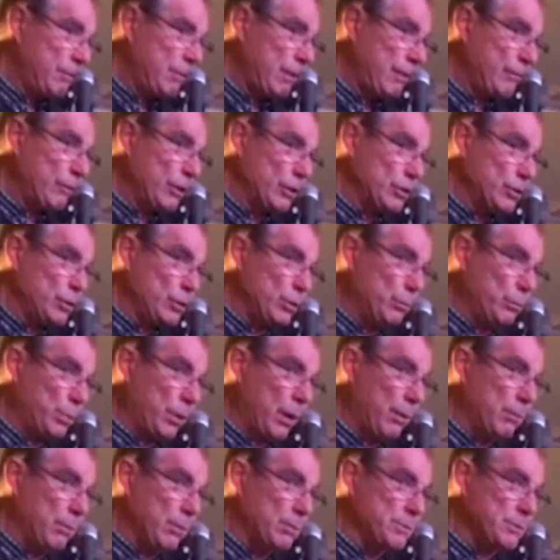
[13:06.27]
They've got two
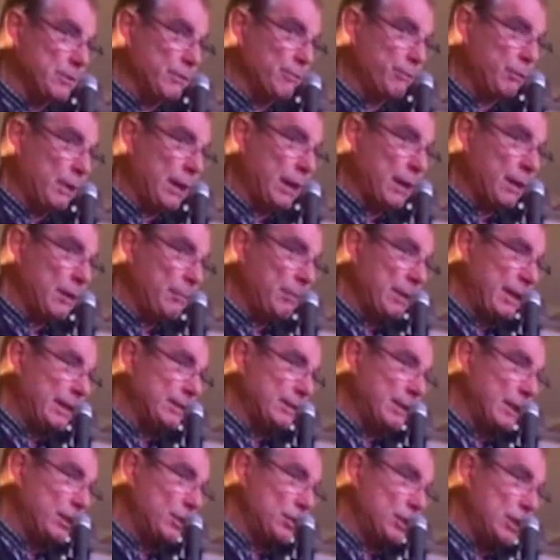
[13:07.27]
problems in front of them.
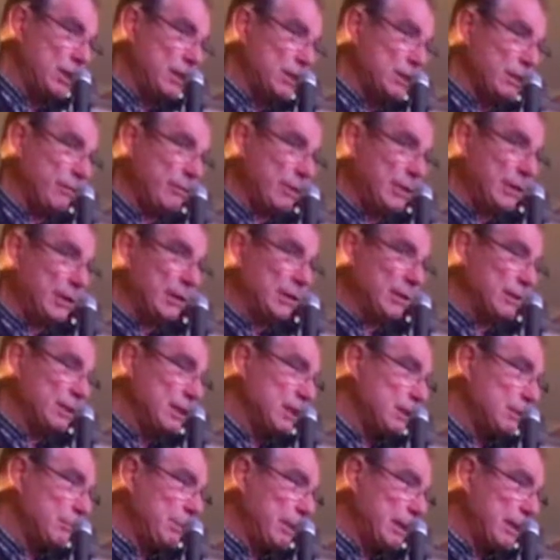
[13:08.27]
They say, geez, I've only got
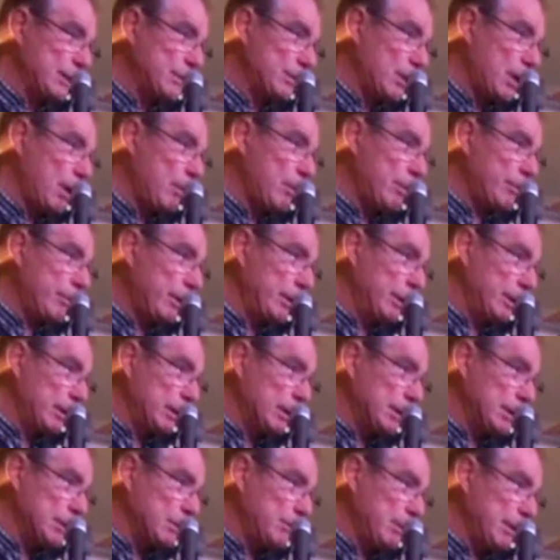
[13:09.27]
this amount of time, I've only
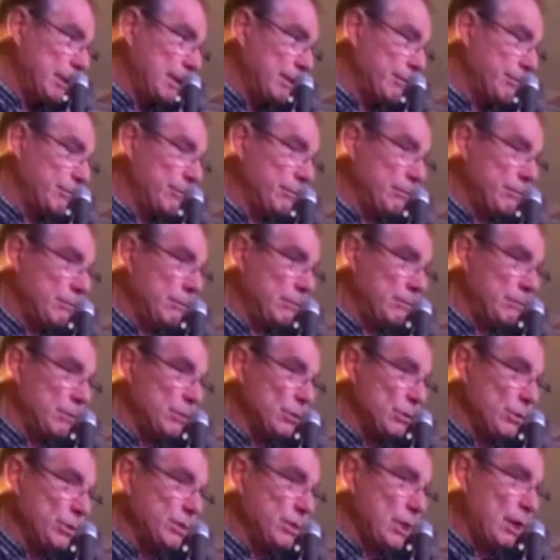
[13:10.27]
got this amount of
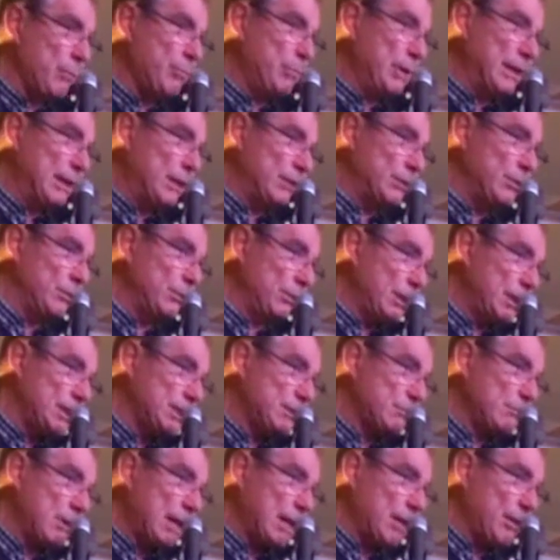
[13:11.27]
resource, I'd better do
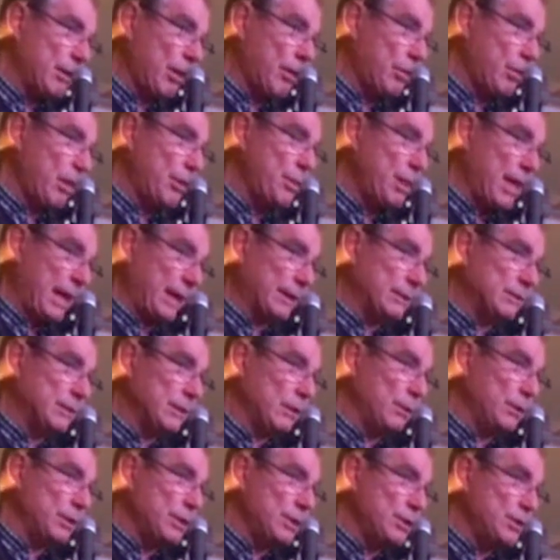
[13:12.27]
this rather than that.
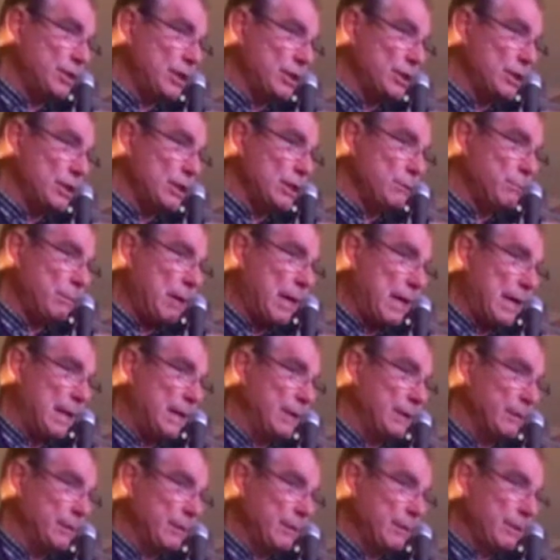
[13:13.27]
So a decision is
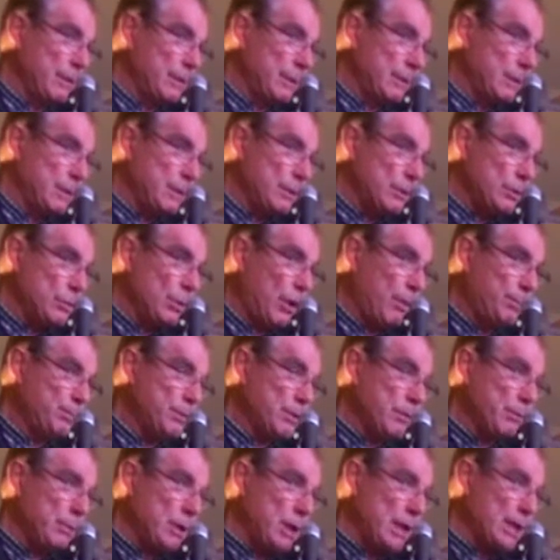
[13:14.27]
made to
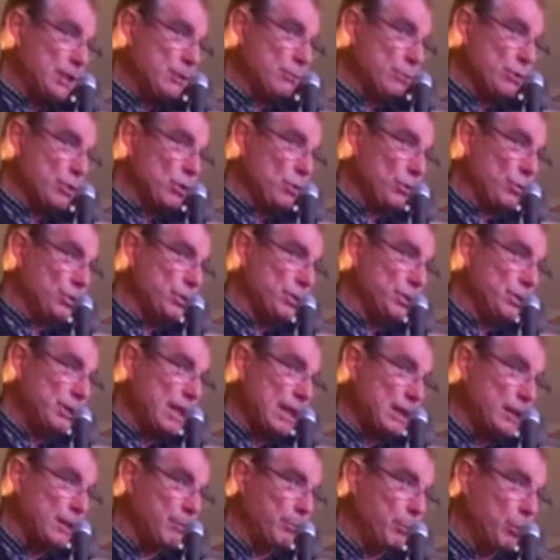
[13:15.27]
optimise
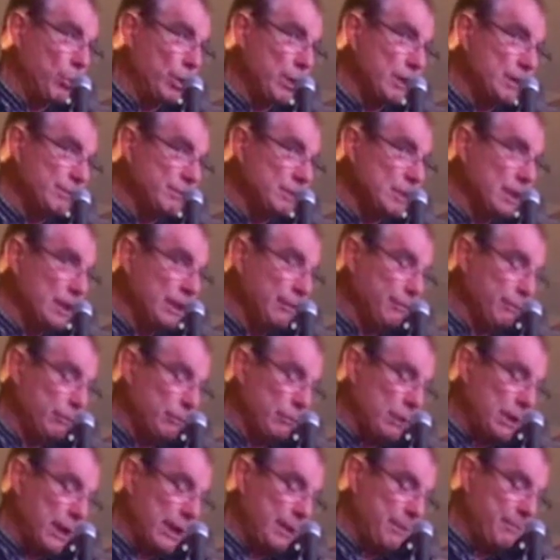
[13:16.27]
resources at the point of
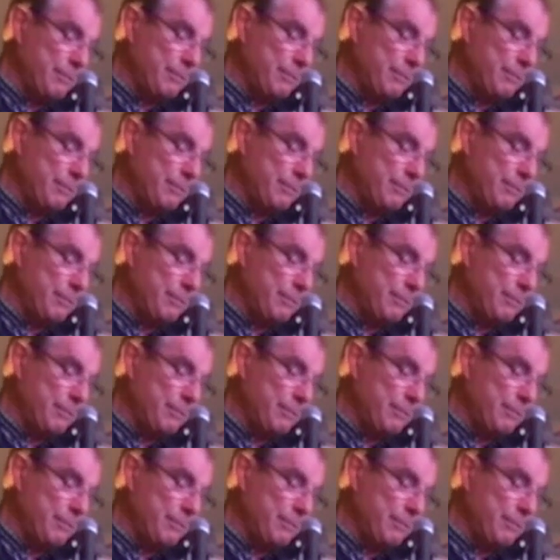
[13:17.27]
delivery.